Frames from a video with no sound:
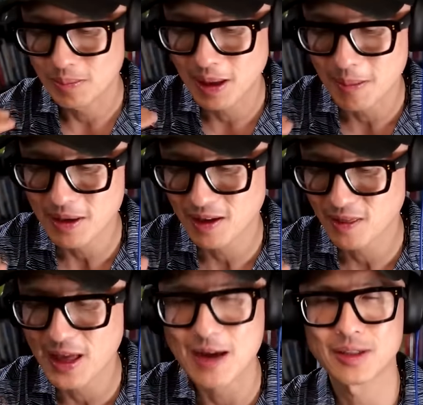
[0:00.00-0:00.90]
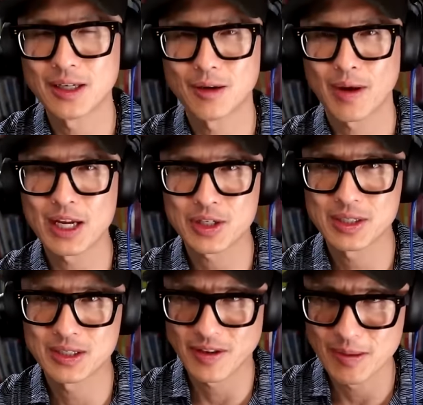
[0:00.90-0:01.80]
pump out a thousand
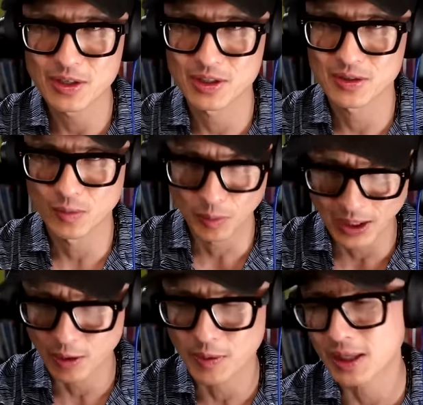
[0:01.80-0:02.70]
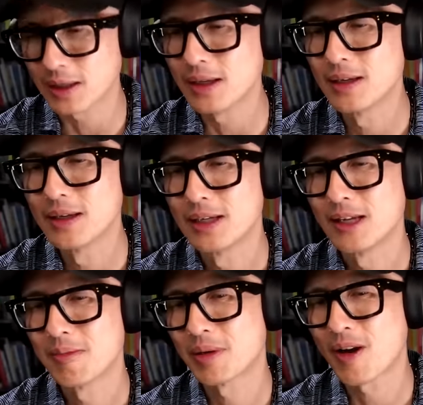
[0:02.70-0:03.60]
iterations of images really quickly,
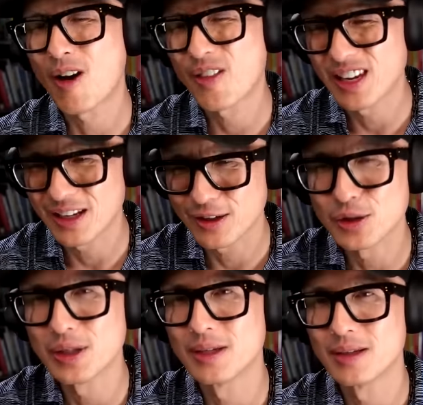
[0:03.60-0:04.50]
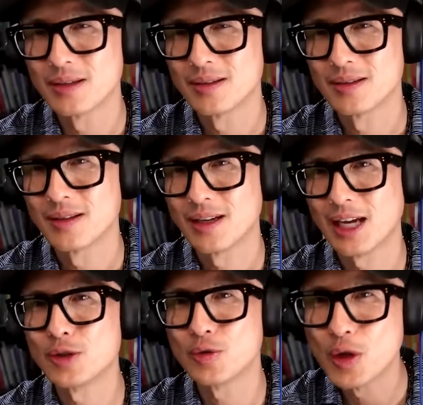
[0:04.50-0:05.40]
but are they any good?
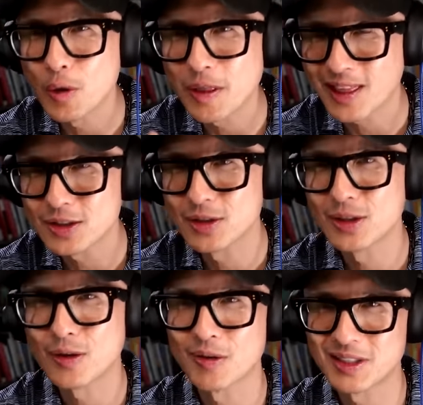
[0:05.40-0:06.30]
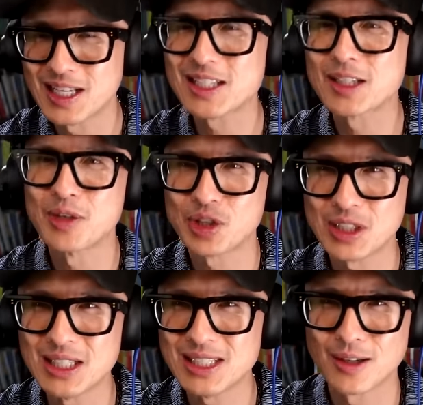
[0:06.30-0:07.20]
And do you know that that's good, or is that the
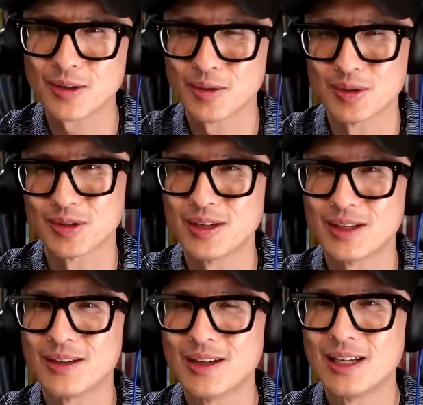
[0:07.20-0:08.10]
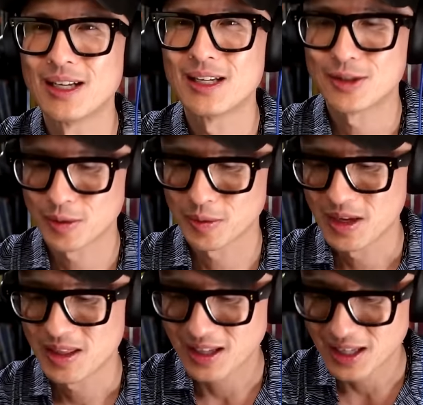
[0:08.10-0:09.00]
machine telling you it's good? So
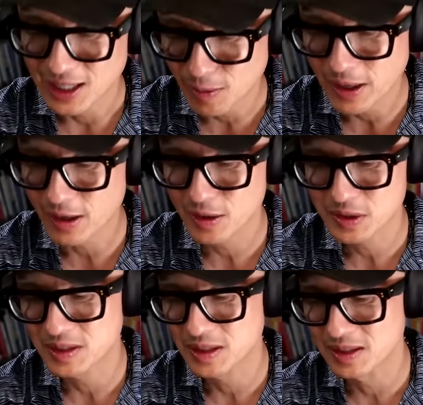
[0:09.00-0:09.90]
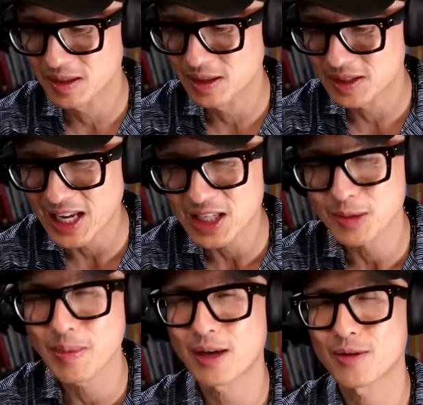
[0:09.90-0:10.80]
the curators, the, the
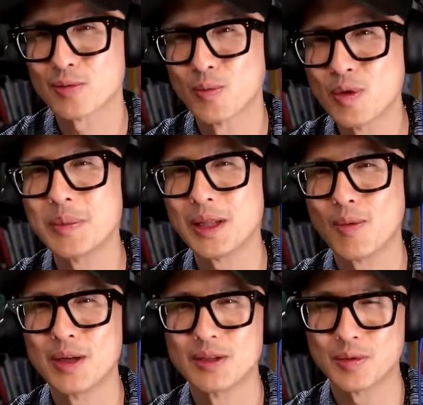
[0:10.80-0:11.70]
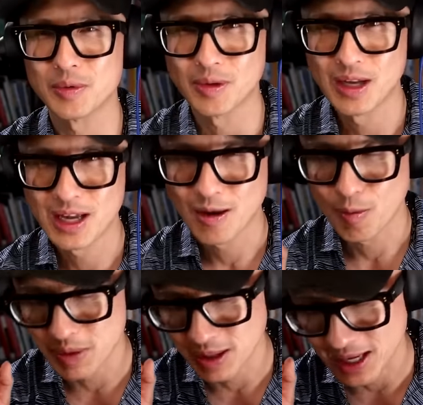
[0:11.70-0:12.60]
tastemakers will be the ones who will
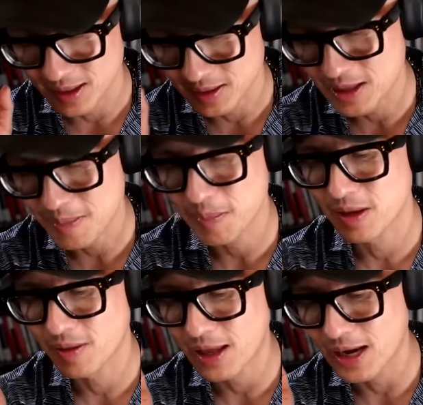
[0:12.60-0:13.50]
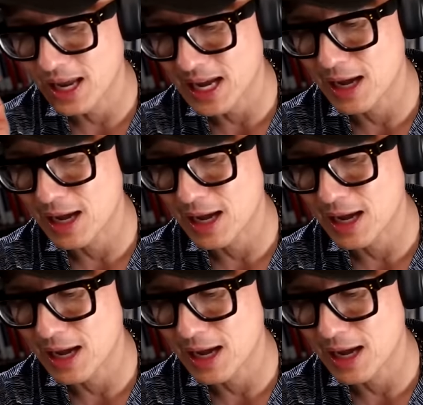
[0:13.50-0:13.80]
be at the tip of that AI